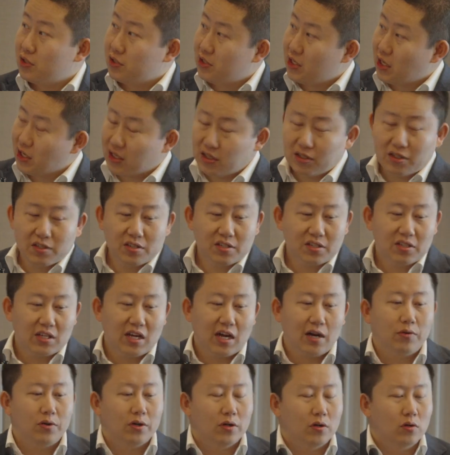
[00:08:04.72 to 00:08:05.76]
second
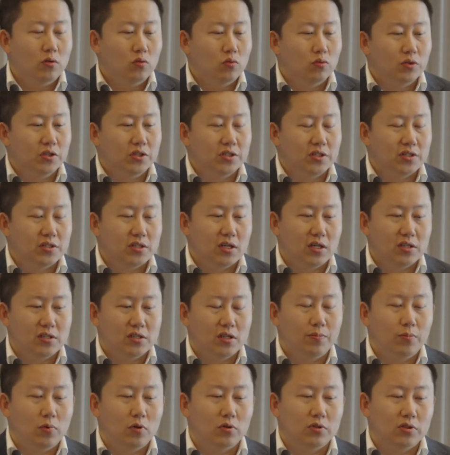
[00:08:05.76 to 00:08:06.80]
scenario, which is on the
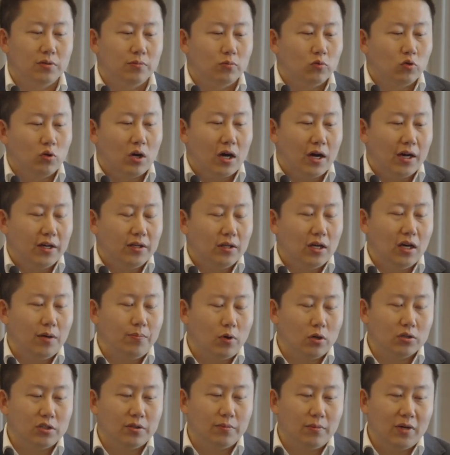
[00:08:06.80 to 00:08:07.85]

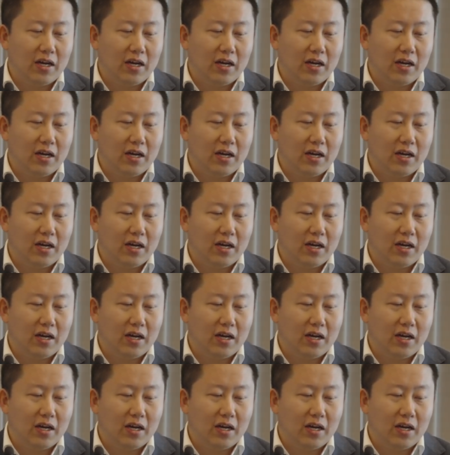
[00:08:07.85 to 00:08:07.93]
bottom